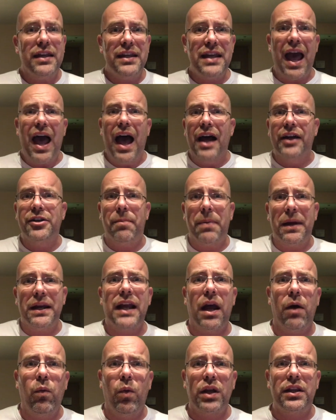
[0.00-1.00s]
yeah,
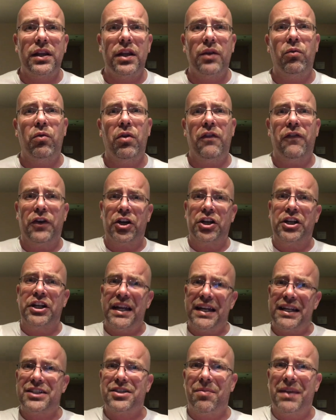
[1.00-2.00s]
depending on what, if you're
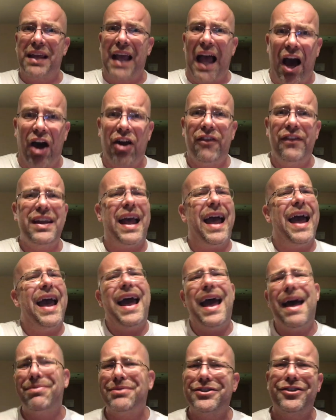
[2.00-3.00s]
getting something out of it,
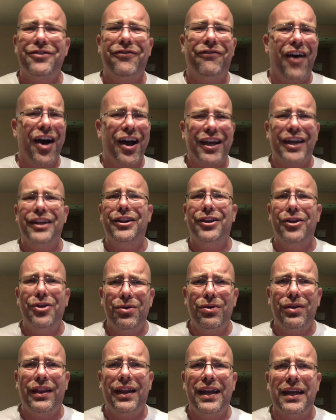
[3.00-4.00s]

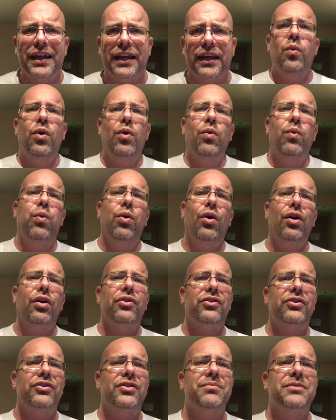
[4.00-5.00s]
absolutely. We're
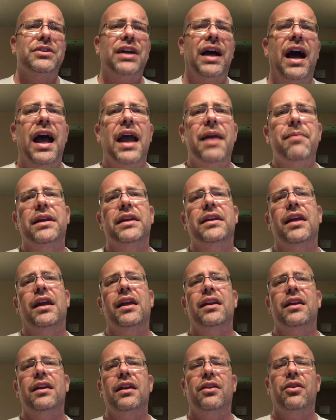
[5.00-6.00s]
worth some time and,
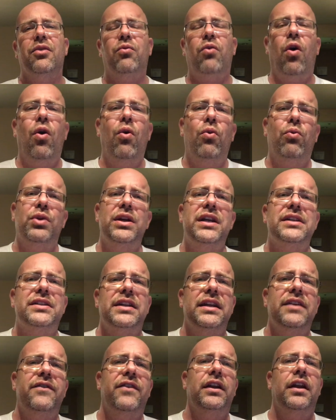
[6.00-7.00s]
and the whole
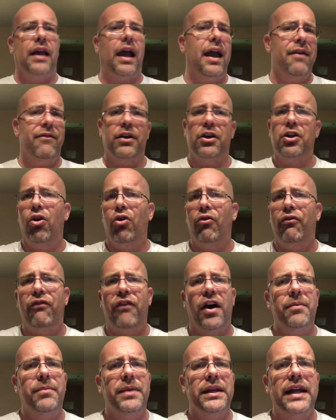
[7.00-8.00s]
reason even, I have a
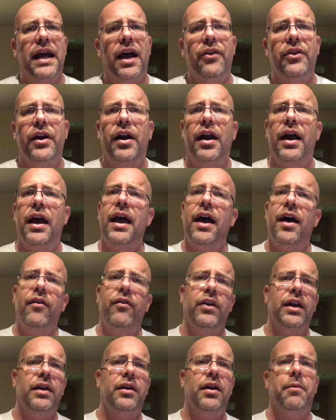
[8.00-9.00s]
GoFundMe down there. I have
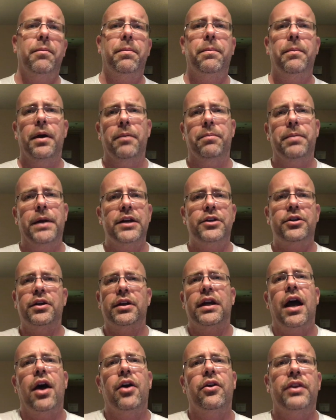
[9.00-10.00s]
a, a, a Patreon
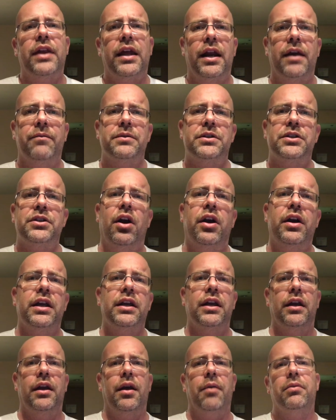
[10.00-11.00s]
account that I'm
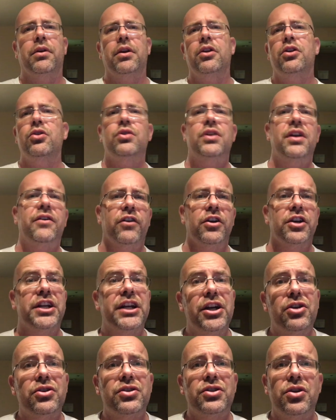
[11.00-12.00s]
starting and I'm gonna do different
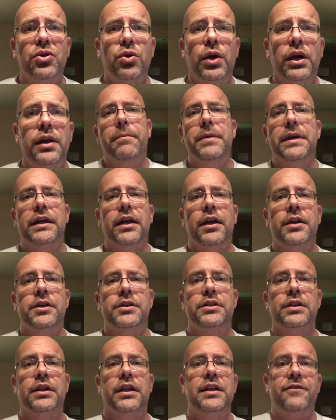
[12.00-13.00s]
tiers to it
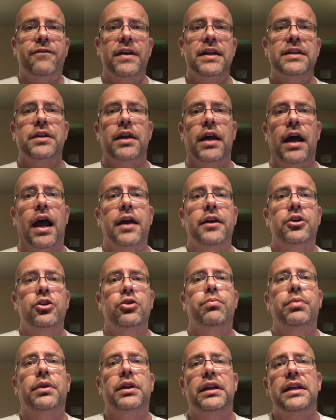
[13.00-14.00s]
because let's face it, I
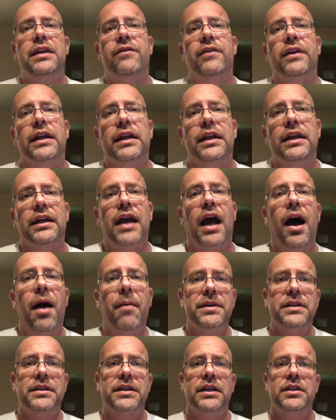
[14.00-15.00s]
do believe in getting
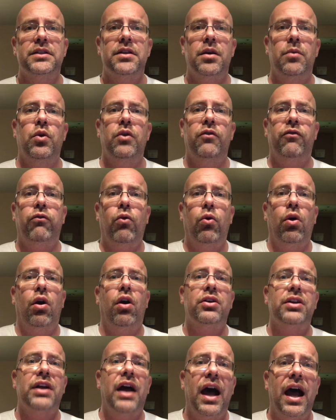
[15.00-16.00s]
compensated somewhat for
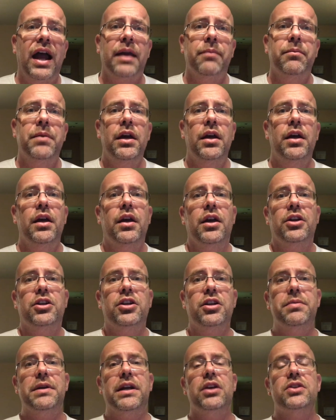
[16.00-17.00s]
our time
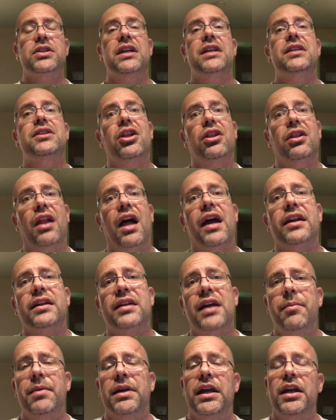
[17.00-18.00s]
just because it's a lot of
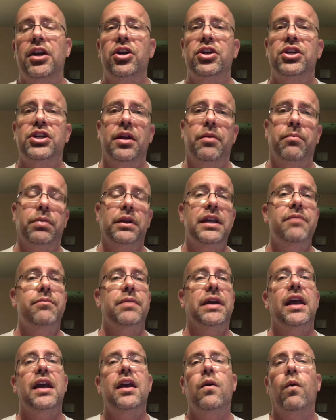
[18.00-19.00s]
time and energy and believe
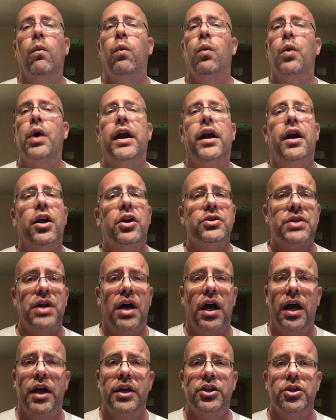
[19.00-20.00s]
me, it wears
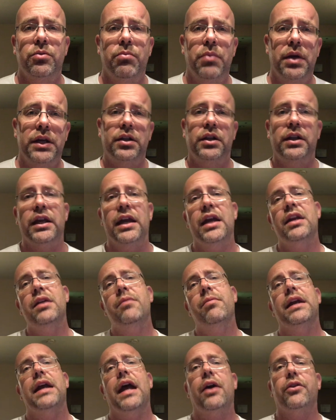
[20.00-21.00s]
on you mentally.
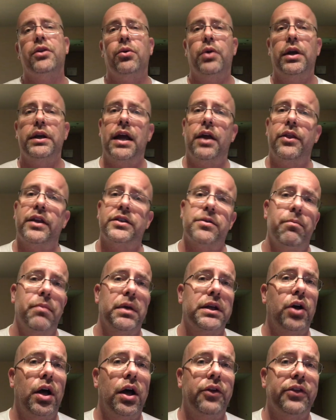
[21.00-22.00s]
Anybody out there right now that's a
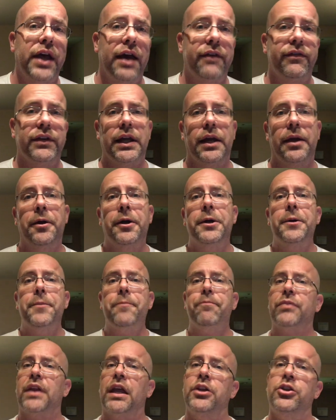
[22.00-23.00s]
mental health advocate
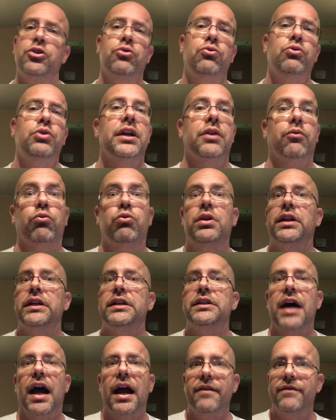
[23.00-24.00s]
and you get really
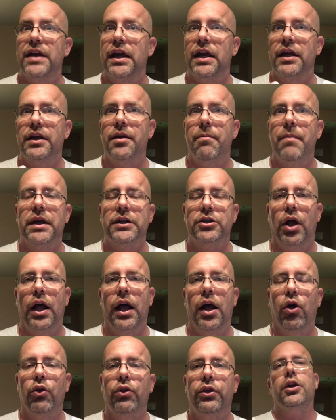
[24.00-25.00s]
dived into mental
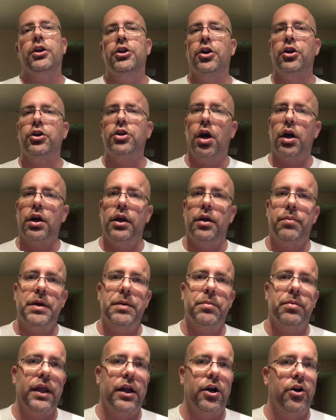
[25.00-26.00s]
health, you're talking to
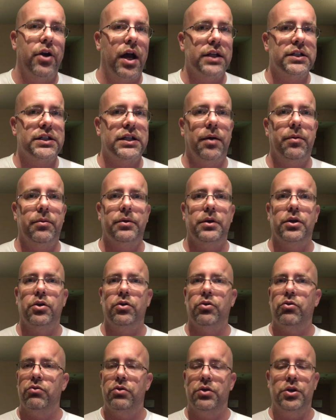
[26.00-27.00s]
people that are nonstop.
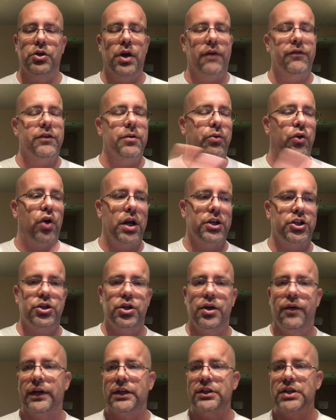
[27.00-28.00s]
You, you have depression,
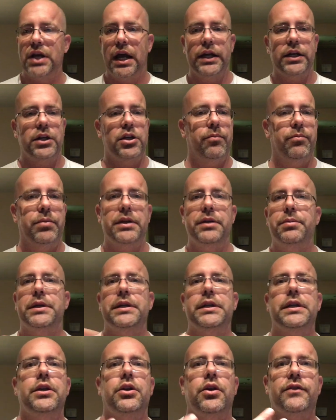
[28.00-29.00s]
you have anxiety, you have
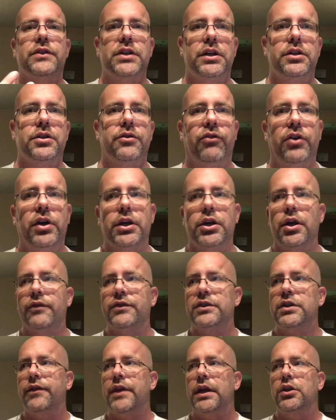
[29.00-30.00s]
BPD, you have schizophrenia, you have
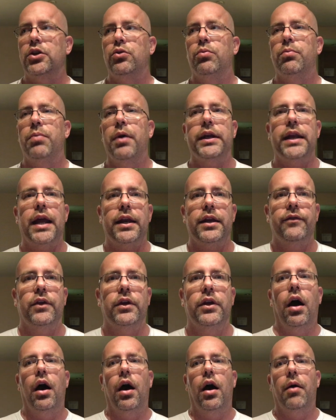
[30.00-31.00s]
stuff that you might not
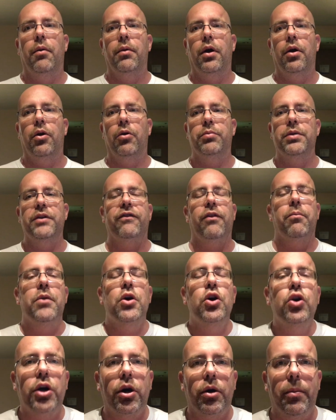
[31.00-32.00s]
even uh, or be
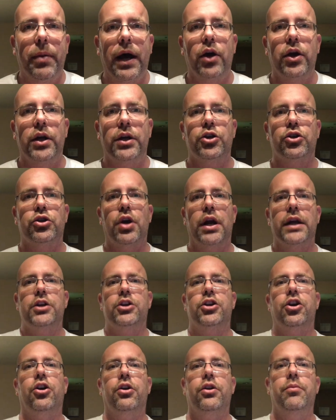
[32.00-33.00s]
familiar about, and you're trying to
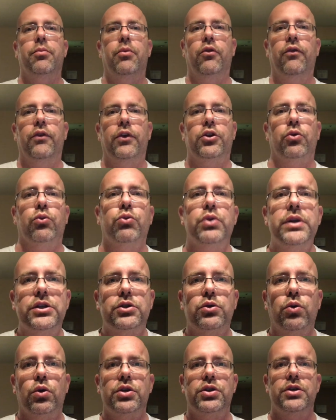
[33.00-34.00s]
turn them over to
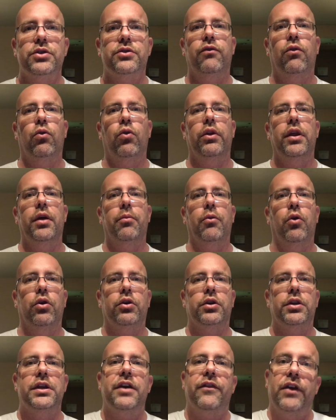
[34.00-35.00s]
resources for them or
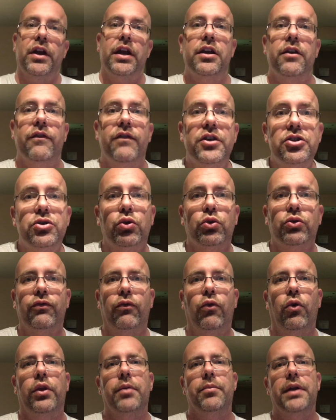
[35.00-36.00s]
to different individuals
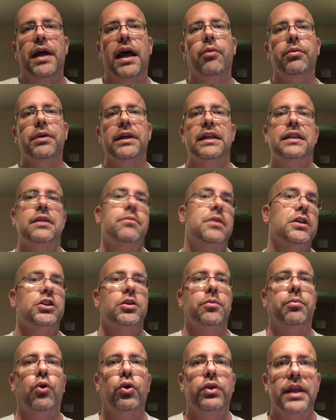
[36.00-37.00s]
for them to help get them the
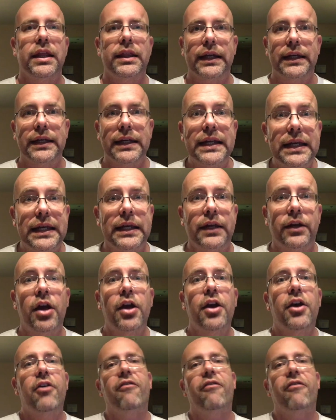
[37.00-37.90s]
support that they need.